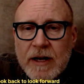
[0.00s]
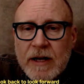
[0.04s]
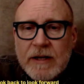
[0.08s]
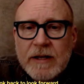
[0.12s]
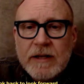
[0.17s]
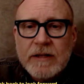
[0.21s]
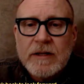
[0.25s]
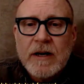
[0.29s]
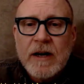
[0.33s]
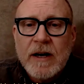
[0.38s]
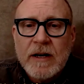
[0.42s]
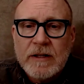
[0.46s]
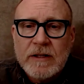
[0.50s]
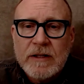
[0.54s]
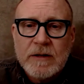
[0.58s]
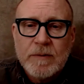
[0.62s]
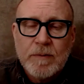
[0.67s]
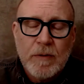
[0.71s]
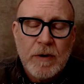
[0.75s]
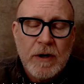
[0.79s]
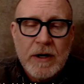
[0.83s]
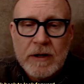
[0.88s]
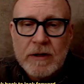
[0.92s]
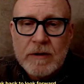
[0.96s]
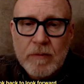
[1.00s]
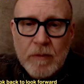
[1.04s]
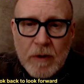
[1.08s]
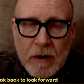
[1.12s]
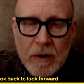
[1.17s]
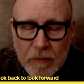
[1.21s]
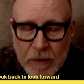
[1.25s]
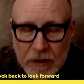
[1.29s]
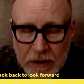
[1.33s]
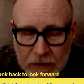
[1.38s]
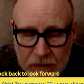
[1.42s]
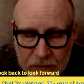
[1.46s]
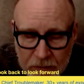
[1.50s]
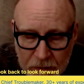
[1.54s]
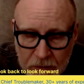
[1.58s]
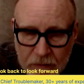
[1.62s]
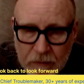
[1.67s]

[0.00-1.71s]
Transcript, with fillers: like a design sprint where we